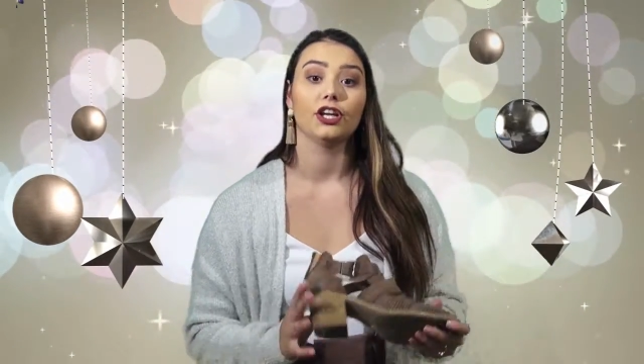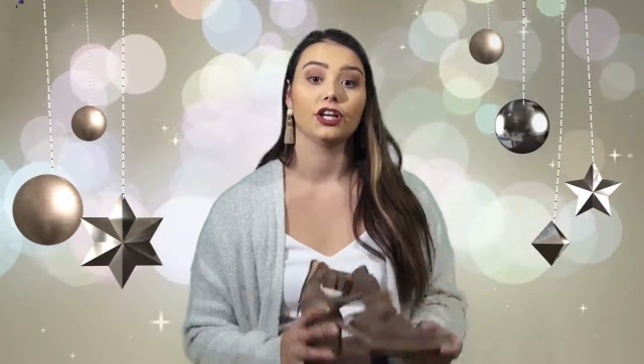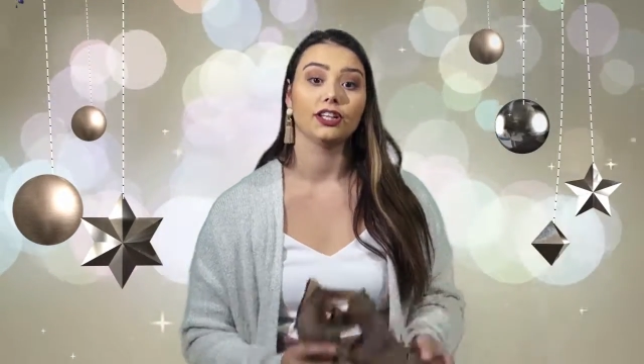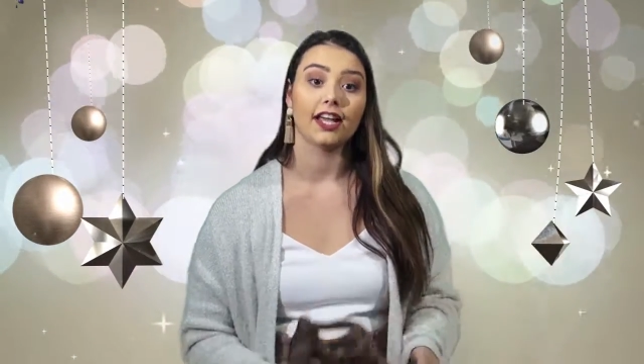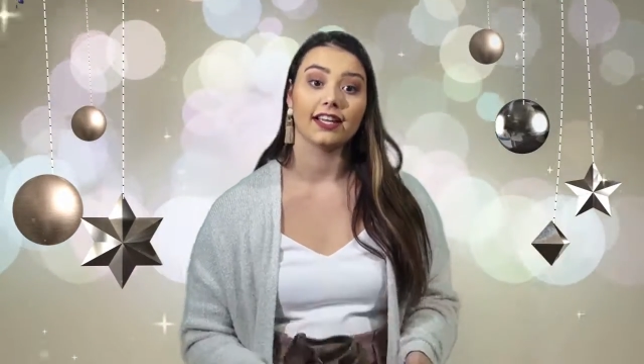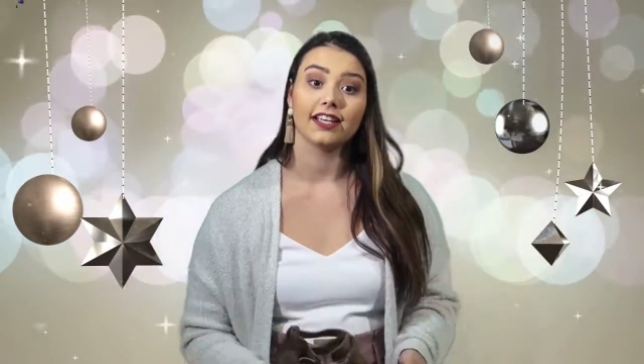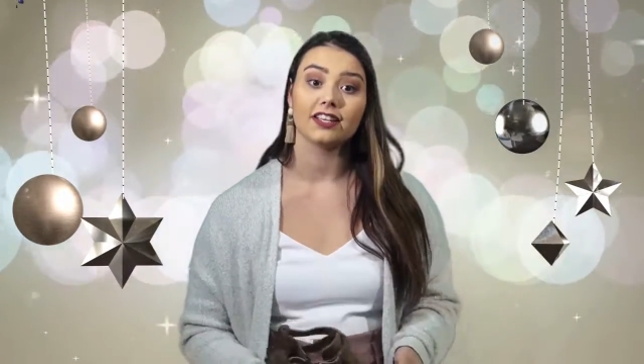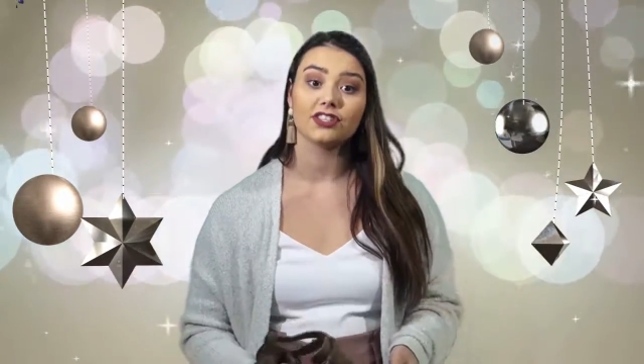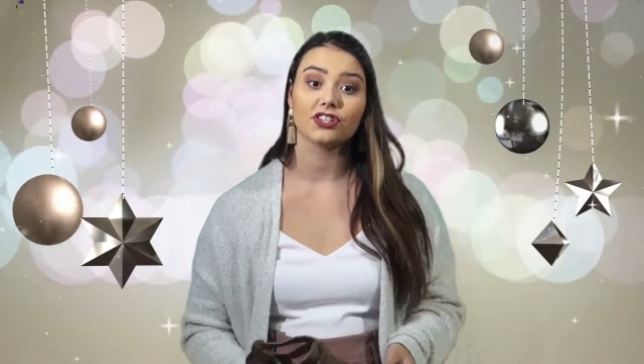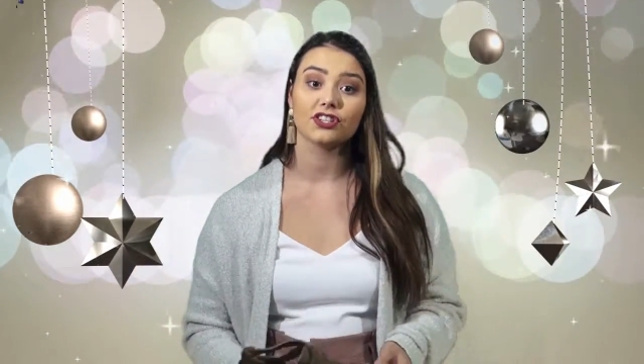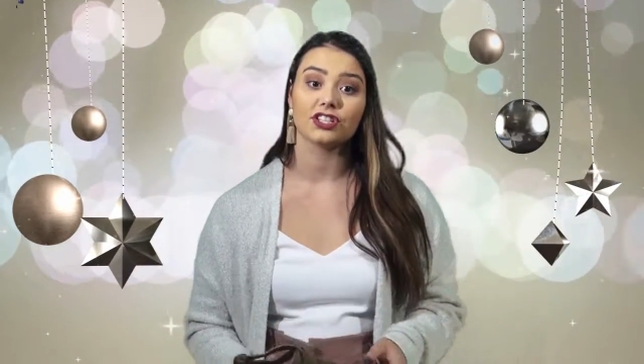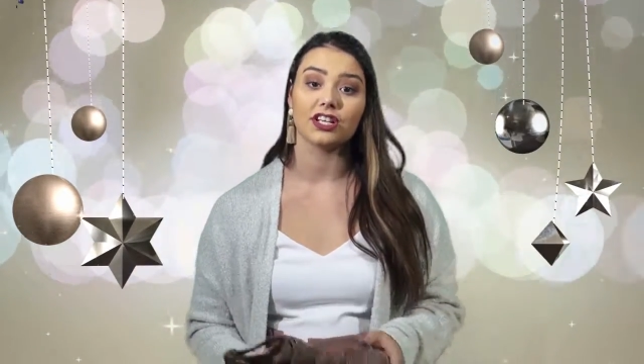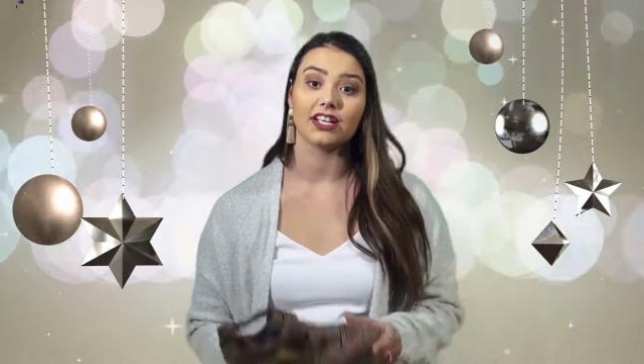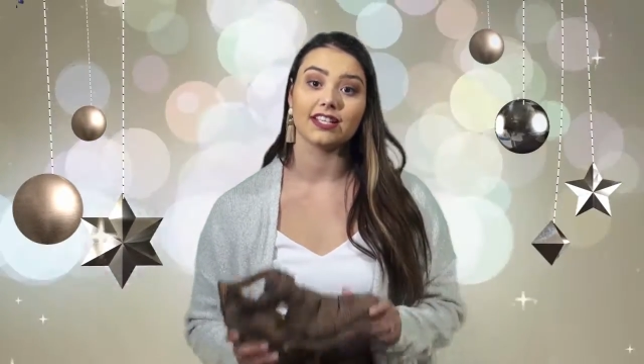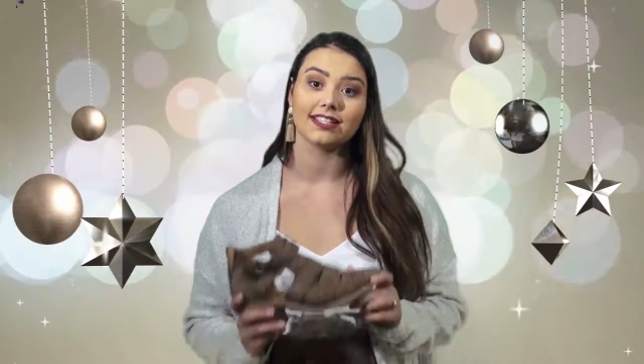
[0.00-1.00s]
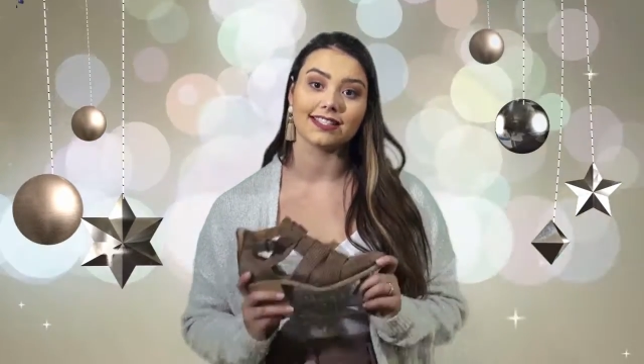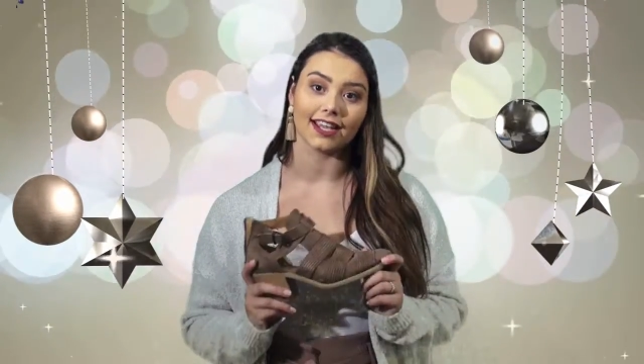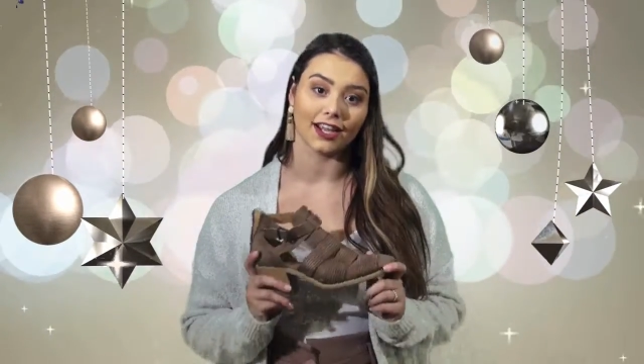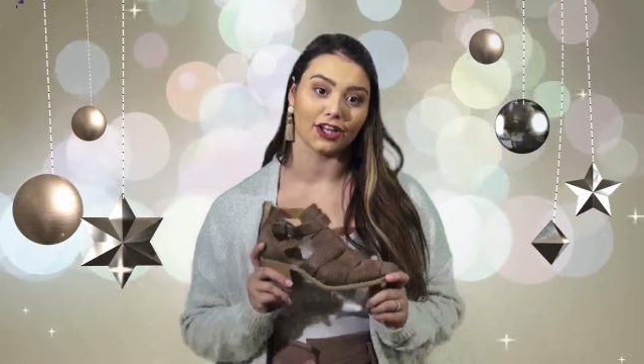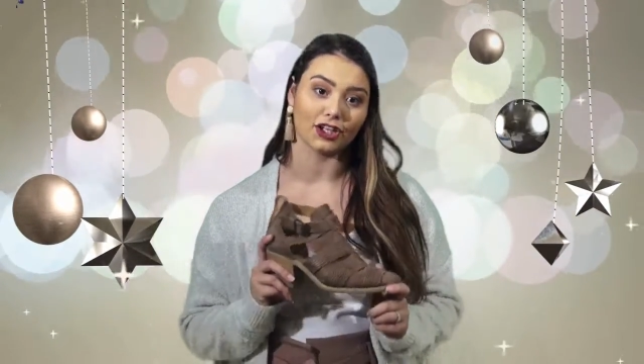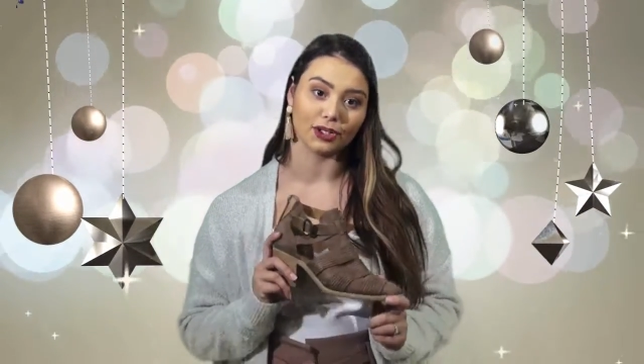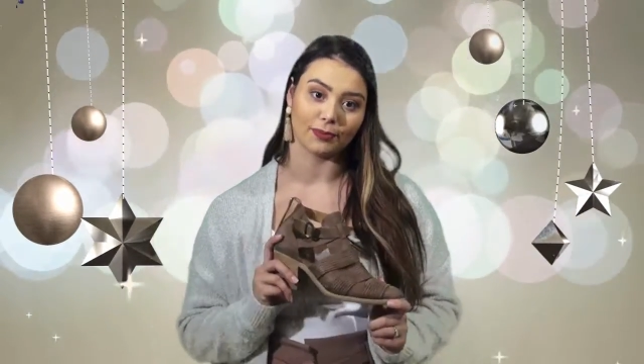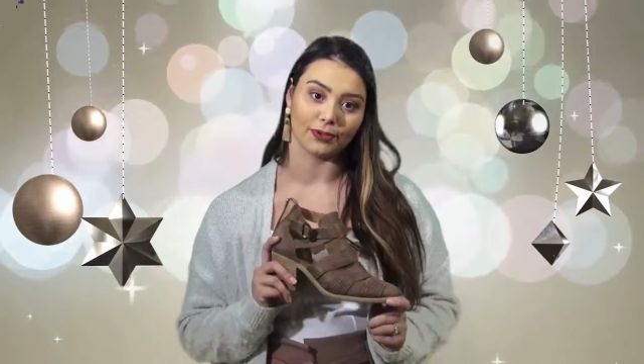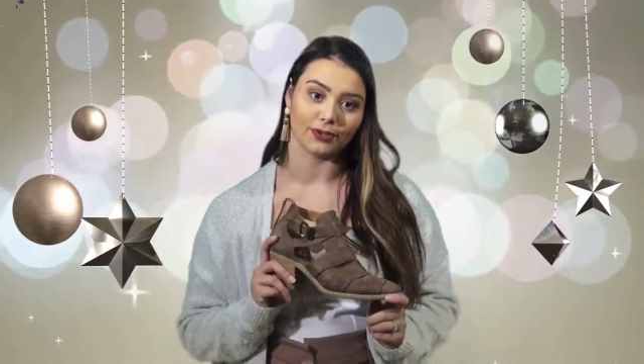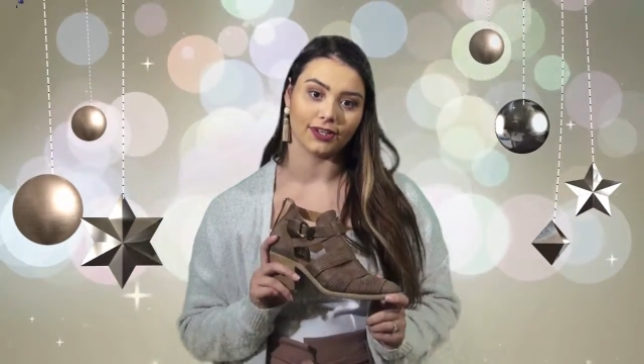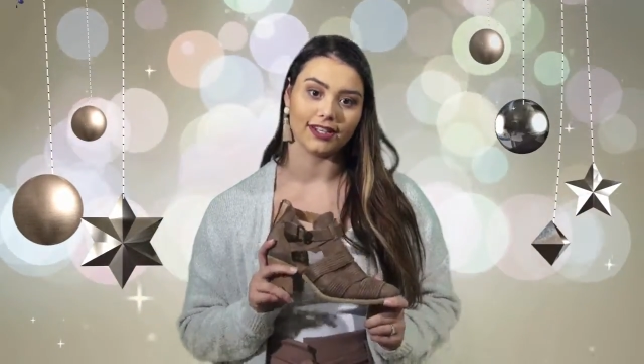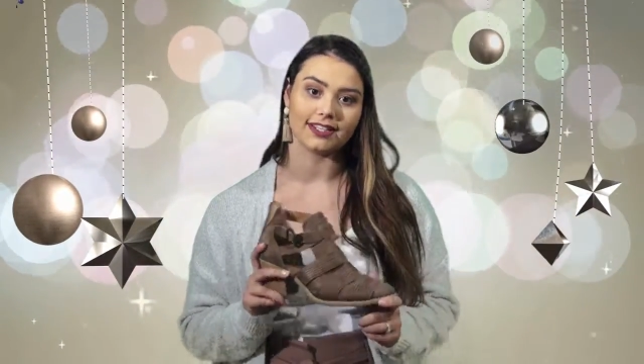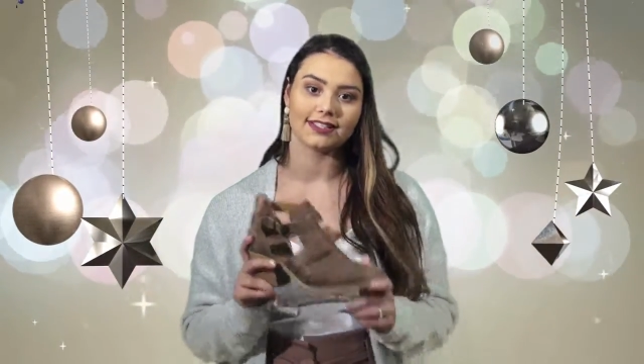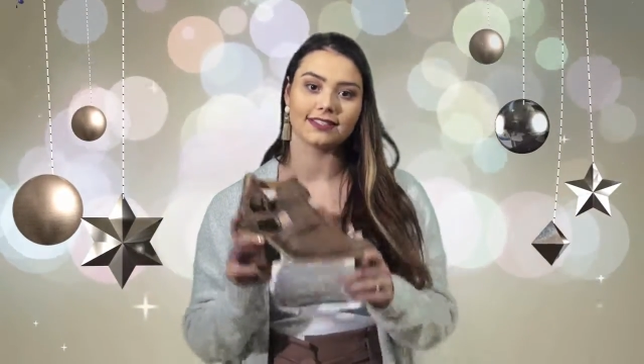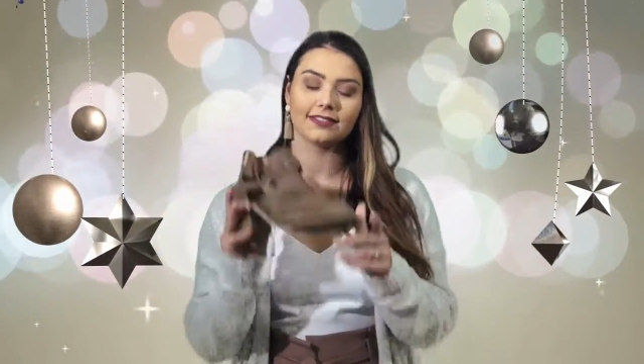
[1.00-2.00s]
your leggings or jeans, and your
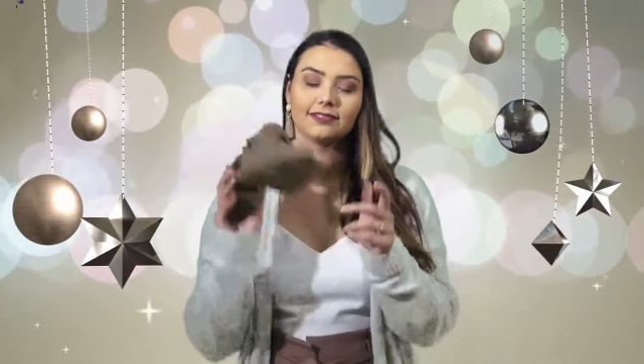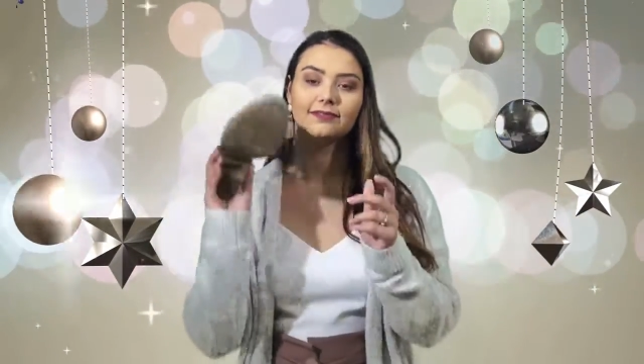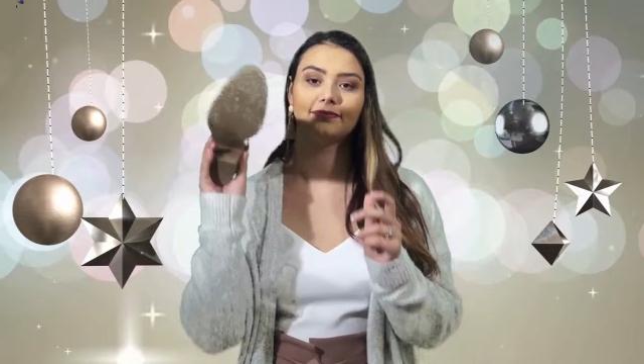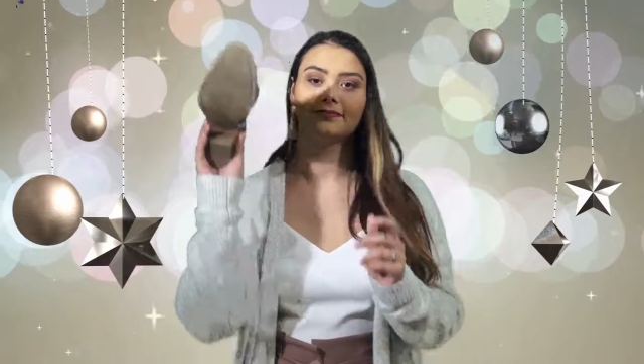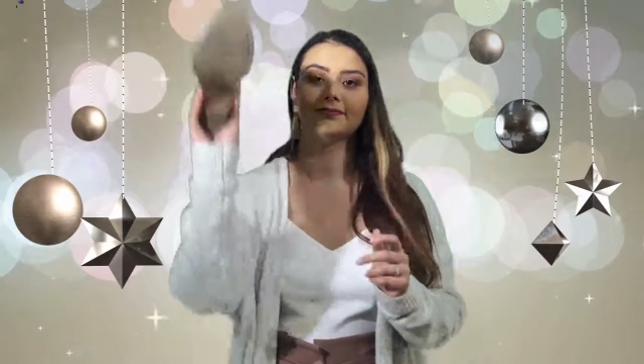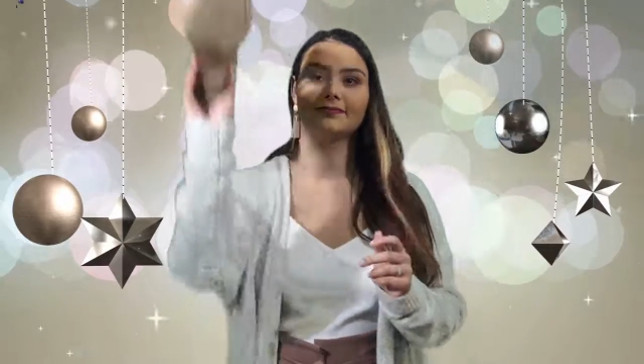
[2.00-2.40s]
booties.